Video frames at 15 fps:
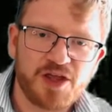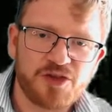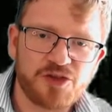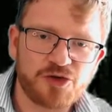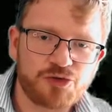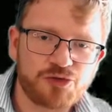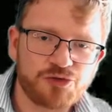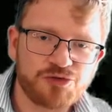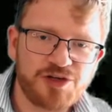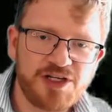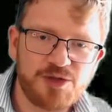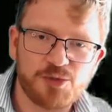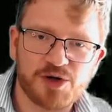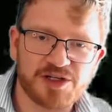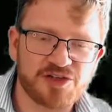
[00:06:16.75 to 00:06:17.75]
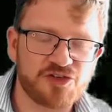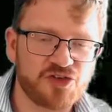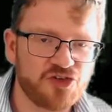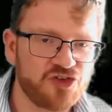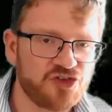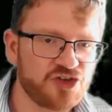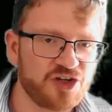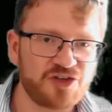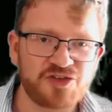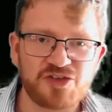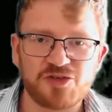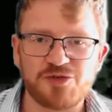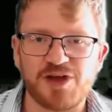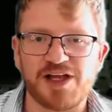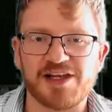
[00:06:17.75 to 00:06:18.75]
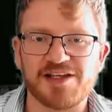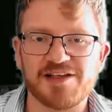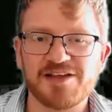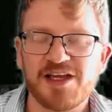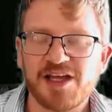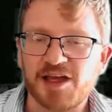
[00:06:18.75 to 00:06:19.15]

The green one is just as valid,